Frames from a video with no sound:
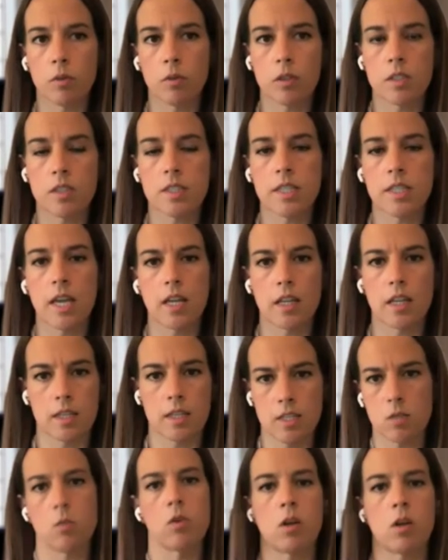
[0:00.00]
saying
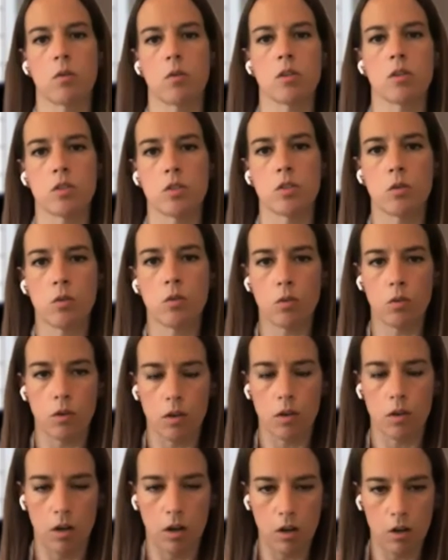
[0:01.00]
this is what I want to do.
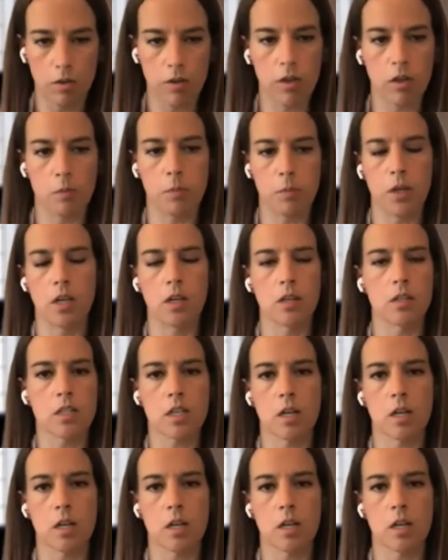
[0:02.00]
All the opinions